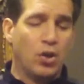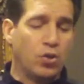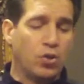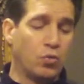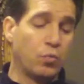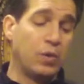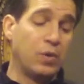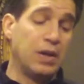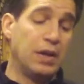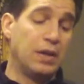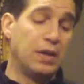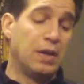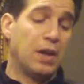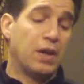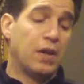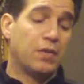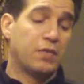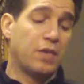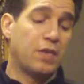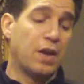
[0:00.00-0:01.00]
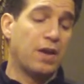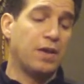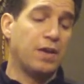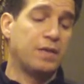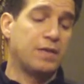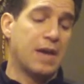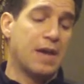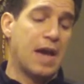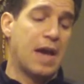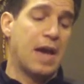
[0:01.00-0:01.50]
You read
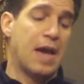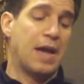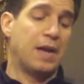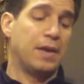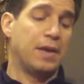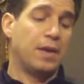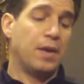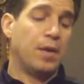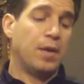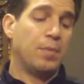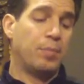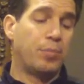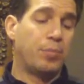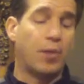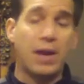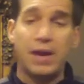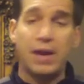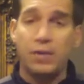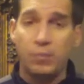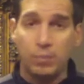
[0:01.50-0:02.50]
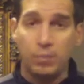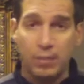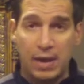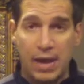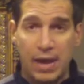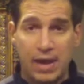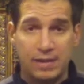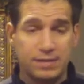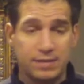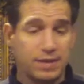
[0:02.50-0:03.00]
studies on brain
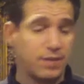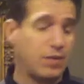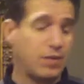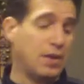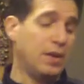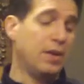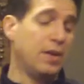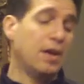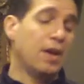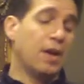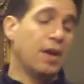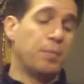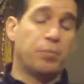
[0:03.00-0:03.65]
activity,